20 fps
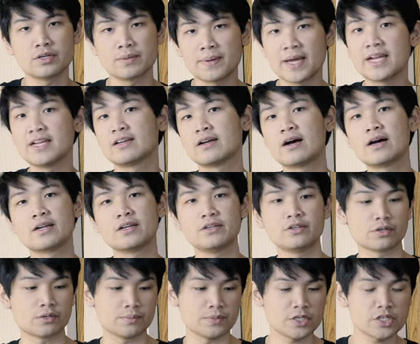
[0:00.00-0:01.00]
Depending on
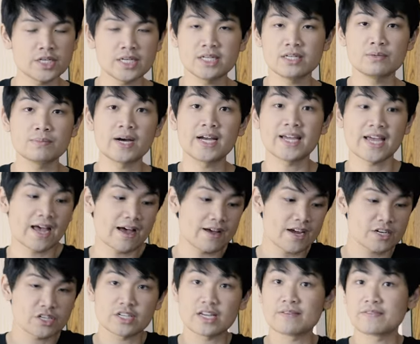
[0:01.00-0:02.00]
your machine, you might ha
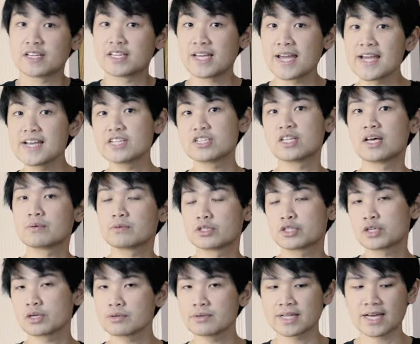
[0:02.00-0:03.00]
actually have a gauge that will
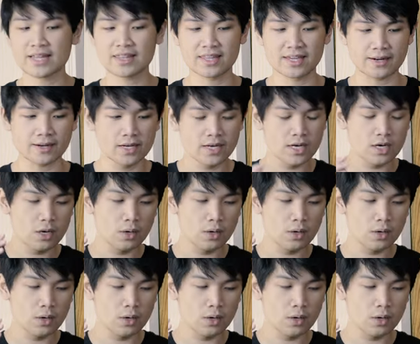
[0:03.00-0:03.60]
show you that thing.